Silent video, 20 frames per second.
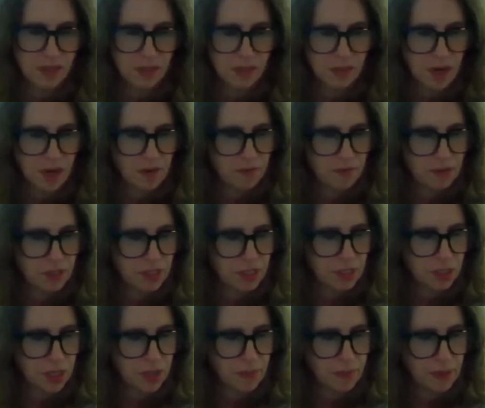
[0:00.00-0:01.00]
this conference
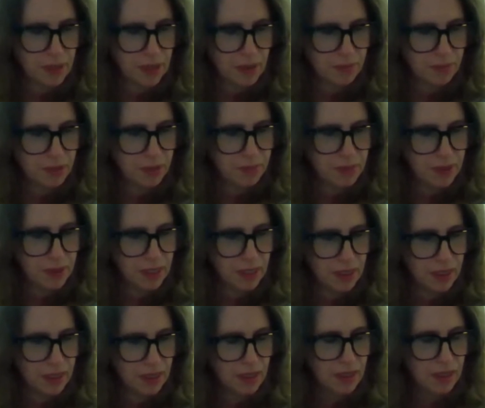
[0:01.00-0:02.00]
is shaping up to
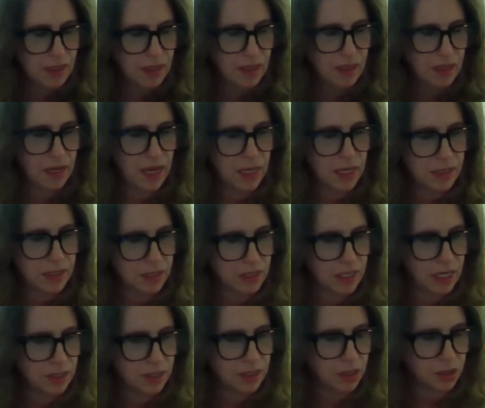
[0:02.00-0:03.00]
be
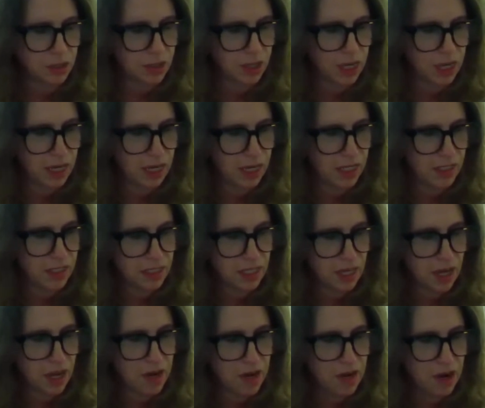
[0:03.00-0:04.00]
it's
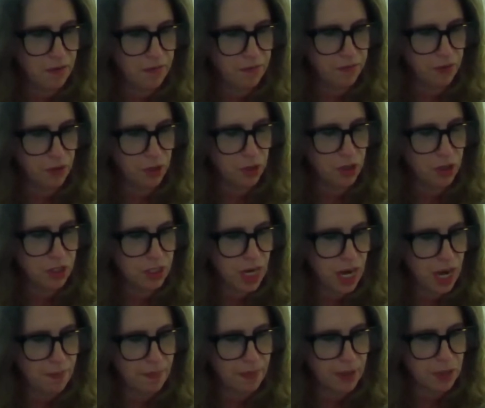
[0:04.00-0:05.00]
enough good
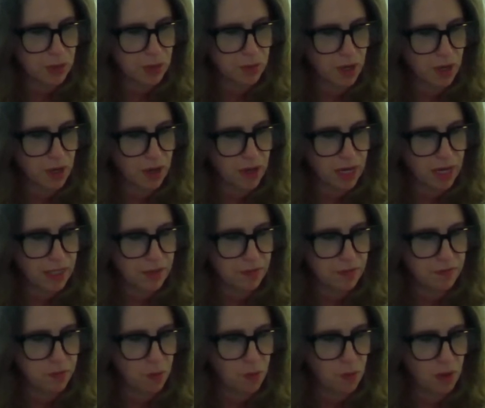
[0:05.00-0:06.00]
topics where it's
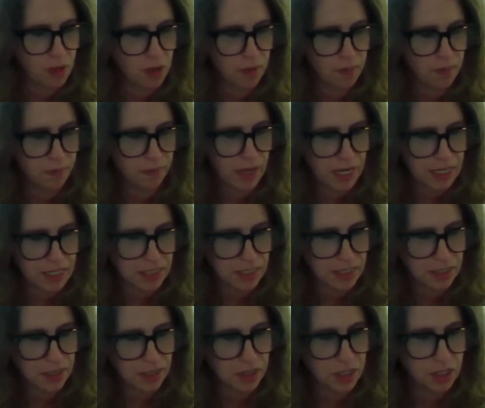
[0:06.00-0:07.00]
for
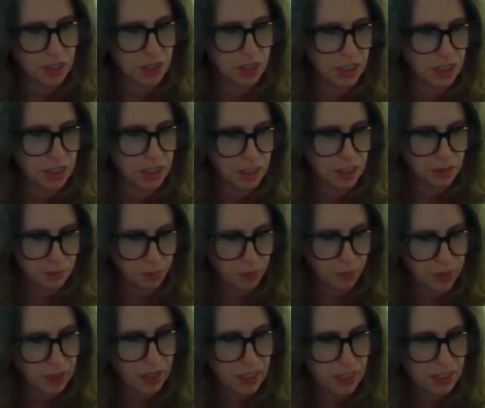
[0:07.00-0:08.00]
licensed clinicians,
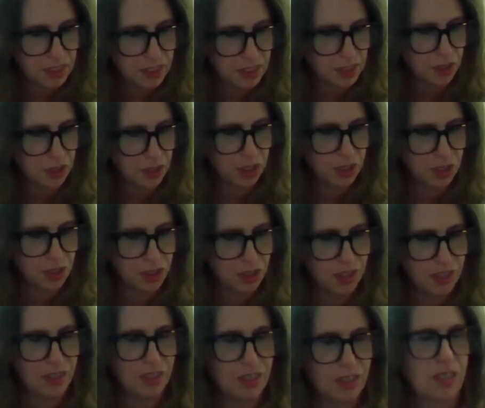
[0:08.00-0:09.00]
pre-licensed
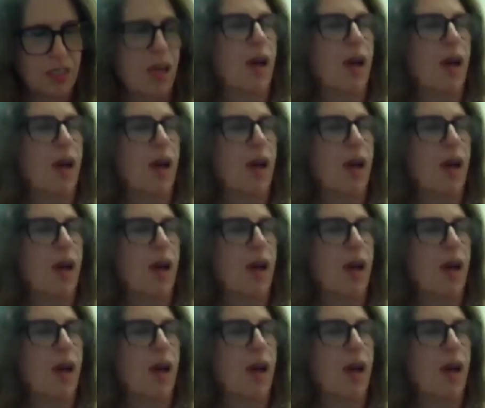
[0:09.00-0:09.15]
clinicians,